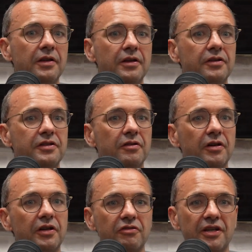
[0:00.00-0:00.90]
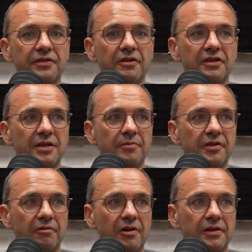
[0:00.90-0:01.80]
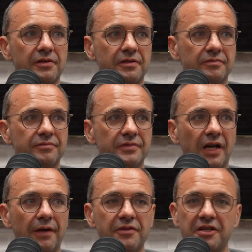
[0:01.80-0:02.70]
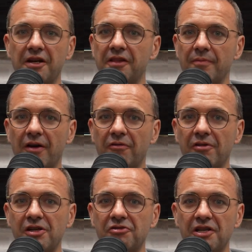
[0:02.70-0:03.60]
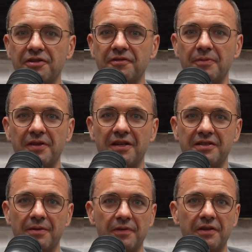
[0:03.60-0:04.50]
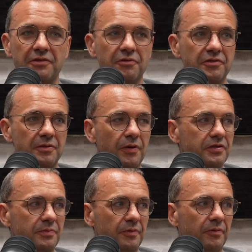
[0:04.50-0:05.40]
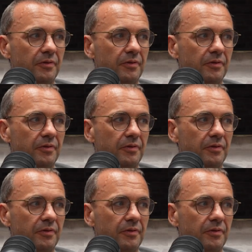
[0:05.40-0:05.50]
We still look at transferring some of the credits. I haven't said anything about credit transfer, but that's something that's also possible.